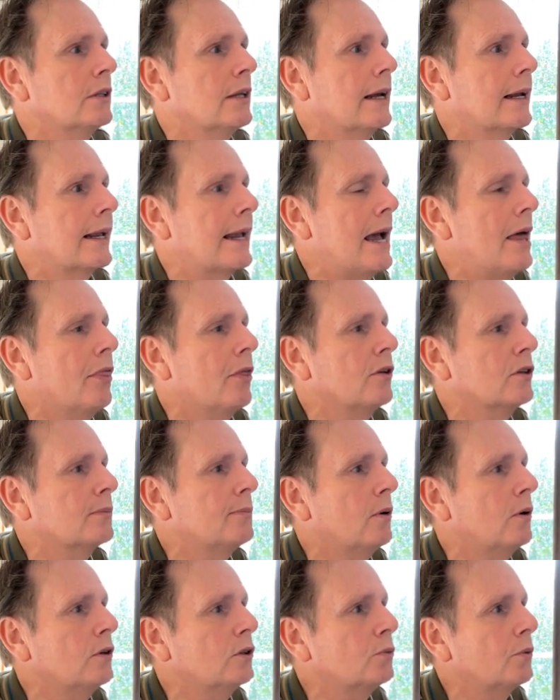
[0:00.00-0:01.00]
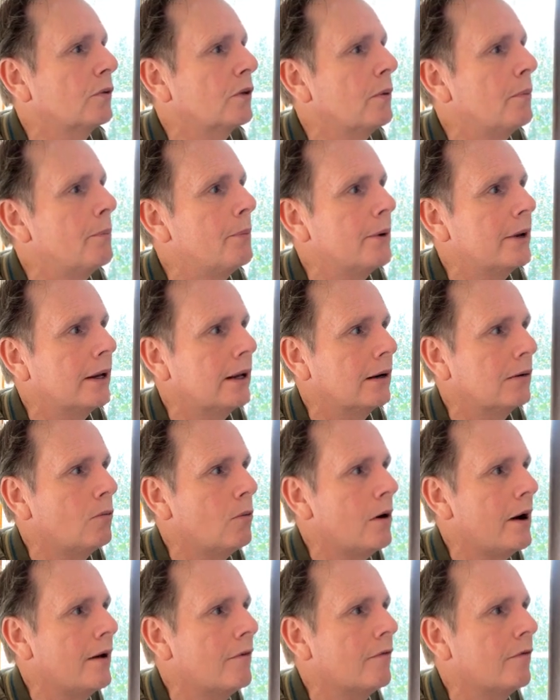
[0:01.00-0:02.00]
the acanthus mollis with the big
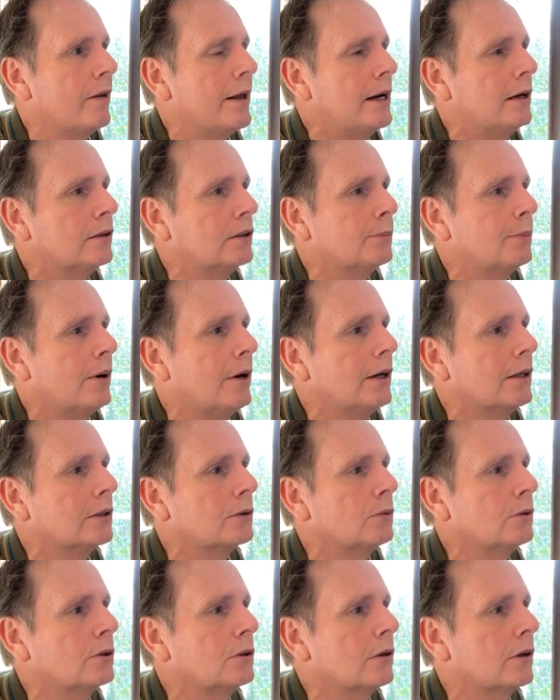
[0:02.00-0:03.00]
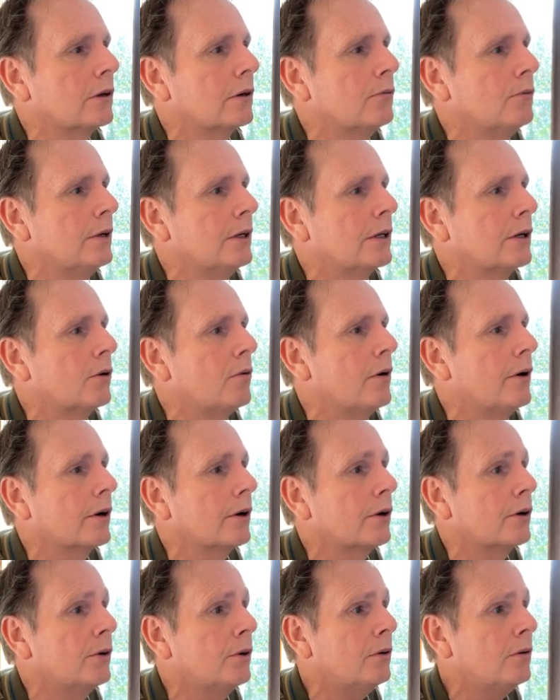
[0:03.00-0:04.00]
white flower spikes, which look really quite
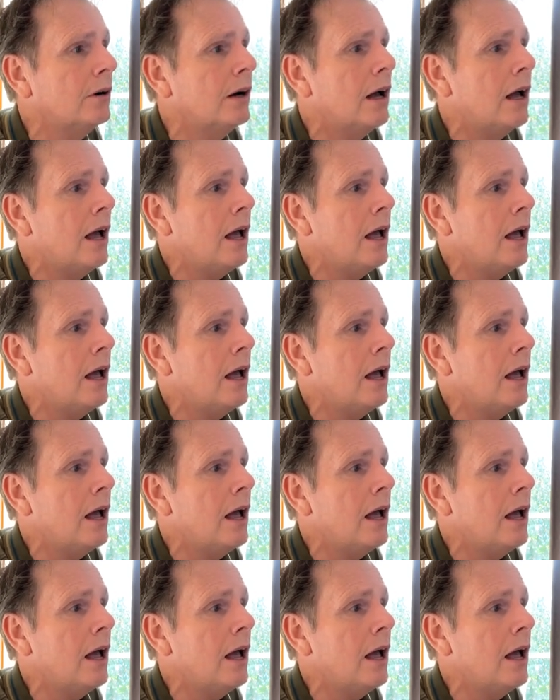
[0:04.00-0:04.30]
cool,